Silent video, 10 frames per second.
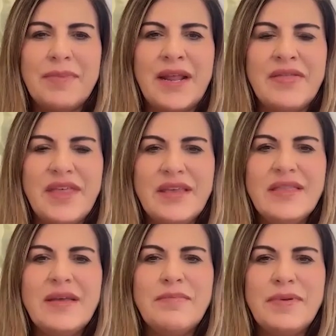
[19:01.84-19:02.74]
But I
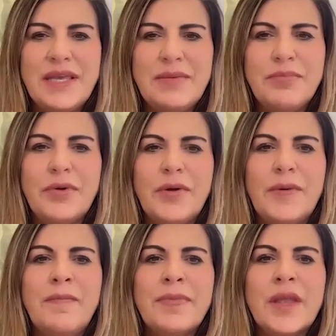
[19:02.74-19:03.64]
think that
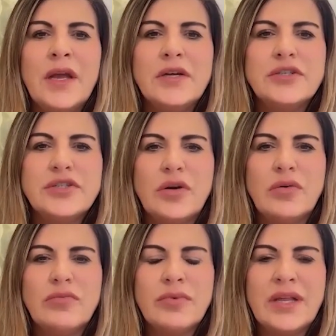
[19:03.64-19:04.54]
people
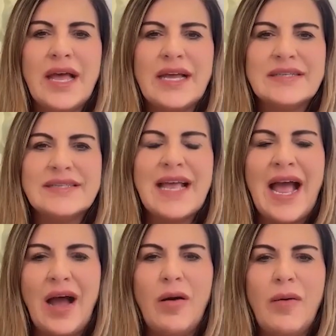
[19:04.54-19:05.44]
don't realize
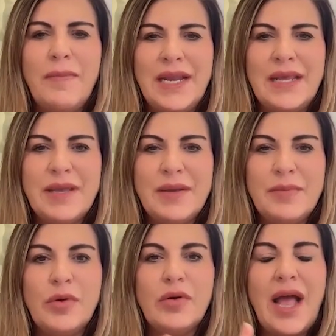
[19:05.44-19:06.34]
how many
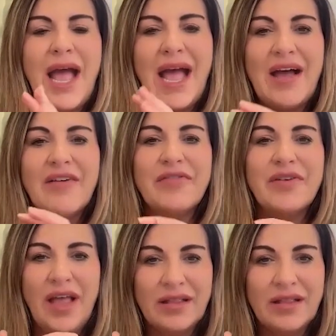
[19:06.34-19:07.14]
people have